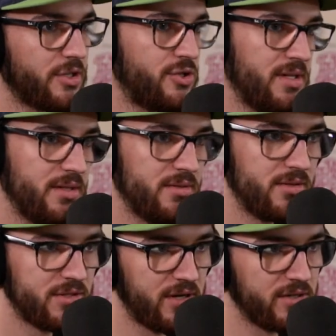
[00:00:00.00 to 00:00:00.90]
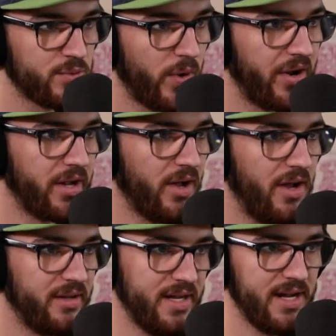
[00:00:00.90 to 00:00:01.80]
She starts wearing
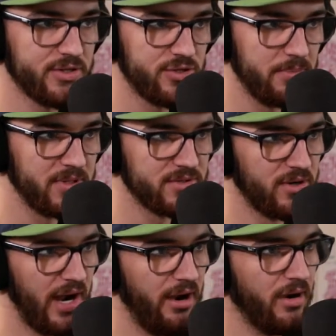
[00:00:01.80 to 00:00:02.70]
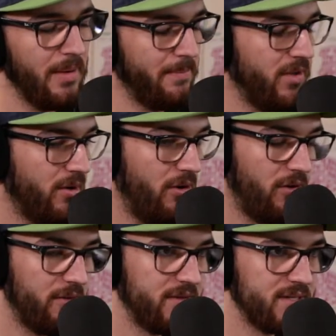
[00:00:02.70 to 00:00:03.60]
contacts. She puts her hair up. You know,
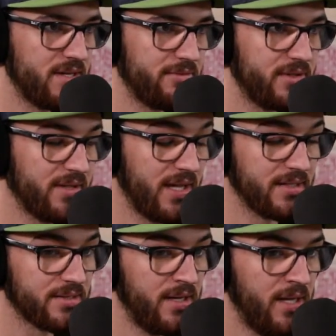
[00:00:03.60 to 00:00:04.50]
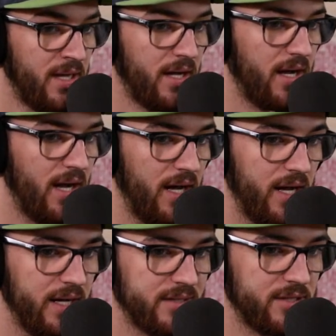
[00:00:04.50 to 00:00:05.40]
all of these different things
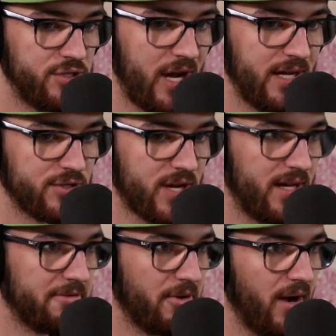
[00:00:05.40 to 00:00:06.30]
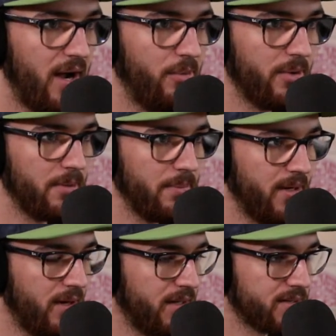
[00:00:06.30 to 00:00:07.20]
to change kind of her outward
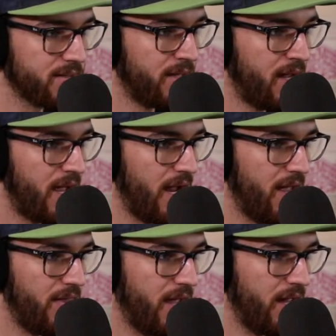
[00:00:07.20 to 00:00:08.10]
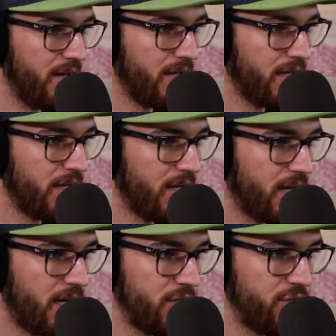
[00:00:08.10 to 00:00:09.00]
appearance, and then
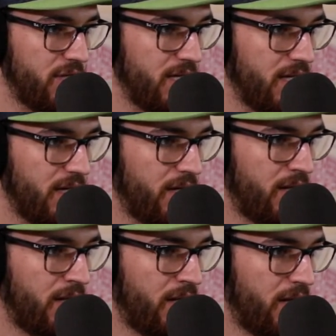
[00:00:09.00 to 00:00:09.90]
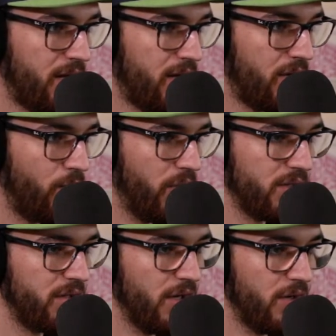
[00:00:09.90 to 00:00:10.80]
she
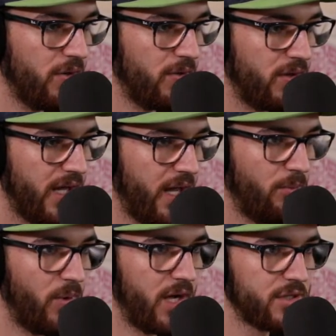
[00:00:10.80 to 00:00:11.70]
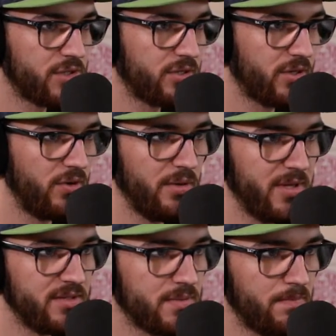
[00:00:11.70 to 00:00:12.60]
would go and watch
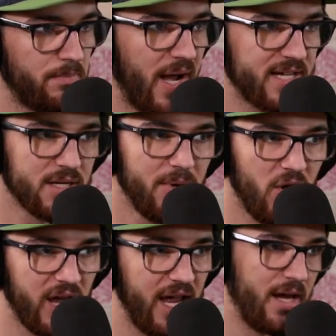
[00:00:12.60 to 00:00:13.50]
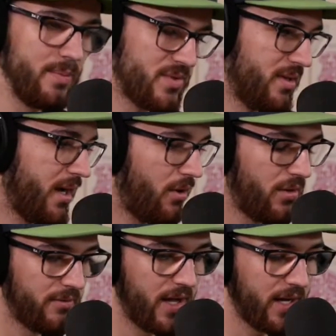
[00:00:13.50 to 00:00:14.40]
Kunimi's basketball games and like
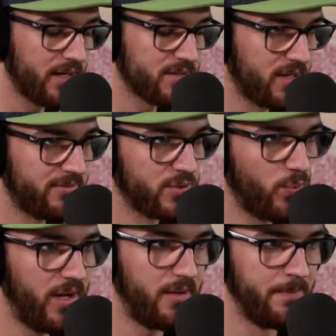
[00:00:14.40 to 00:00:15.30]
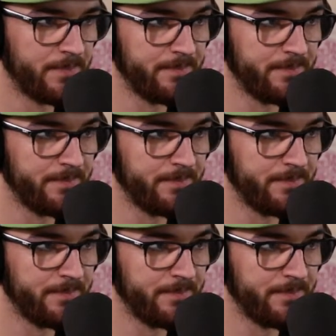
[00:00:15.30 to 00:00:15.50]
all of that kind of stuff as well. Yeah.